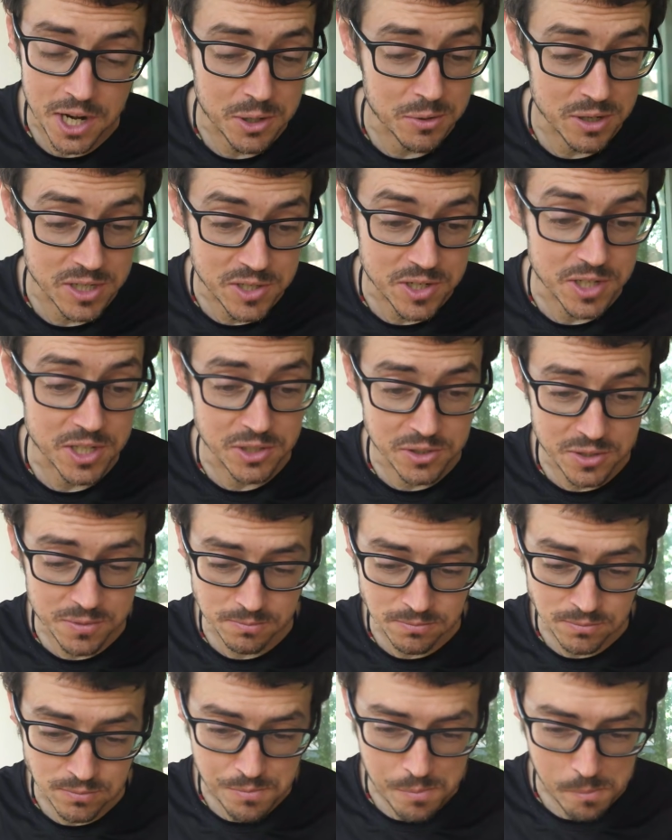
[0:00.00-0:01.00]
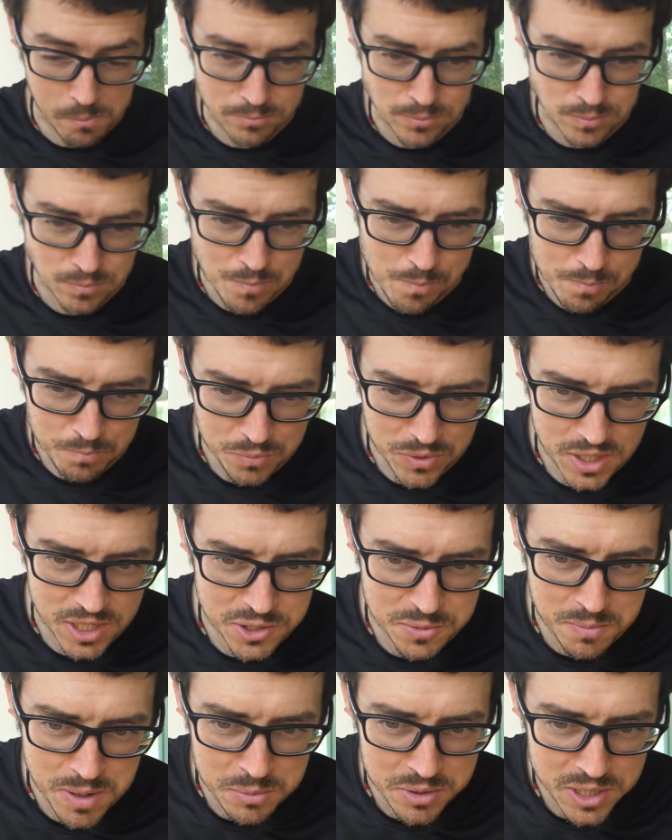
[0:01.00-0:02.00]
Anyways, it's
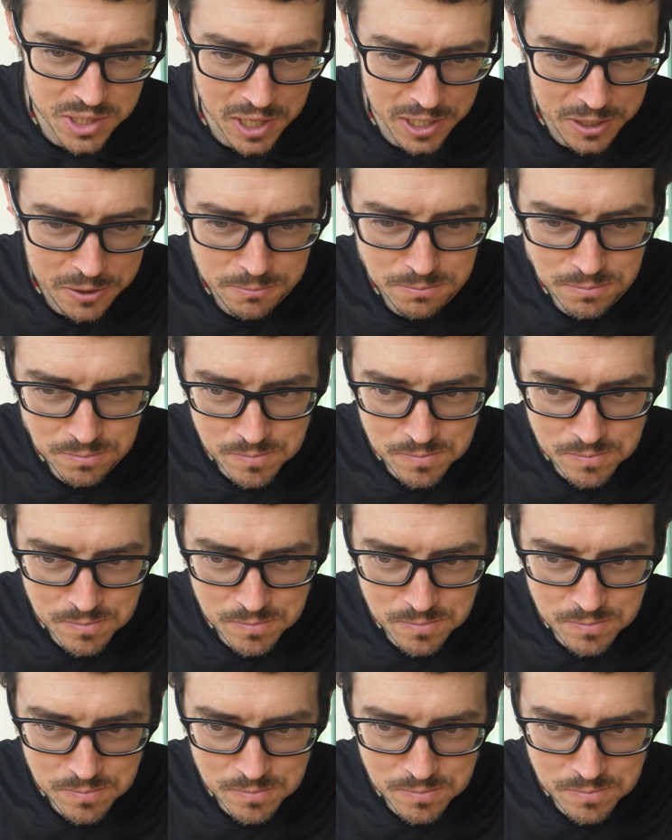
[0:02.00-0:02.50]
it's maybe like